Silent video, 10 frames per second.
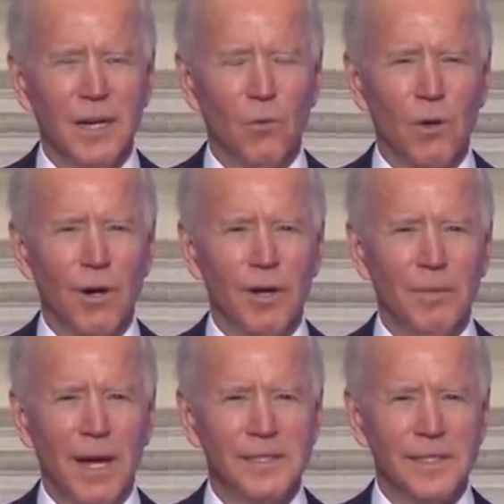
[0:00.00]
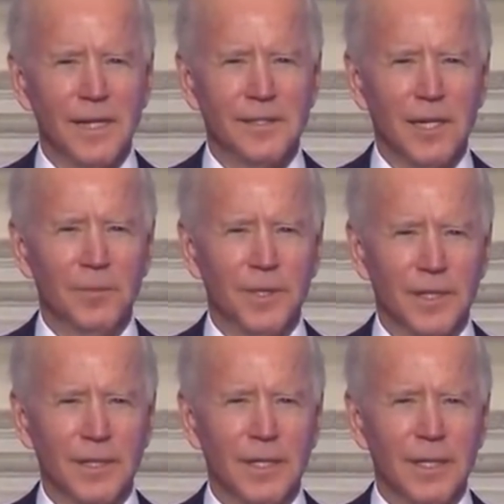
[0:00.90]
wearing a mask, I told him to
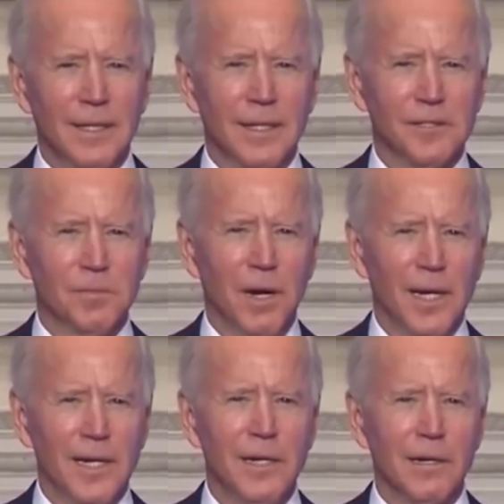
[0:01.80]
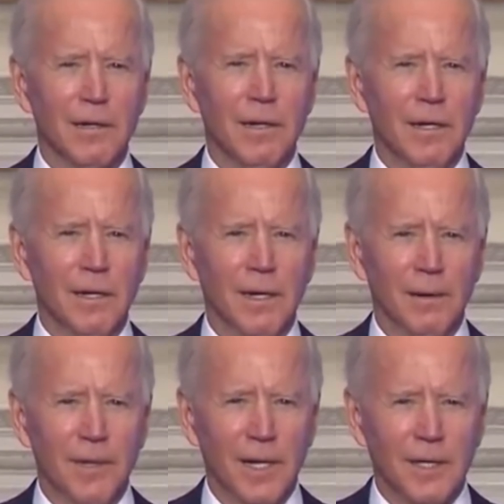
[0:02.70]
kiss my ear, and
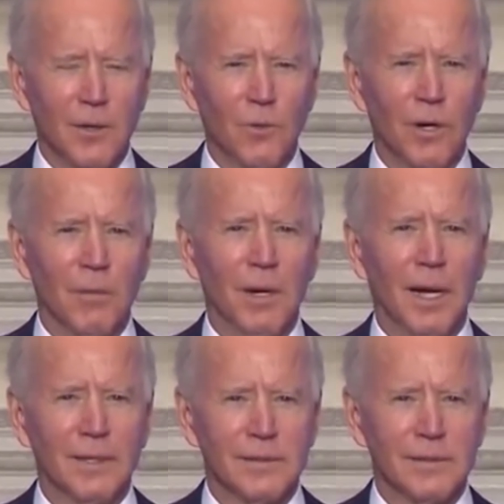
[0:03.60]
I'm not going to wear a mask.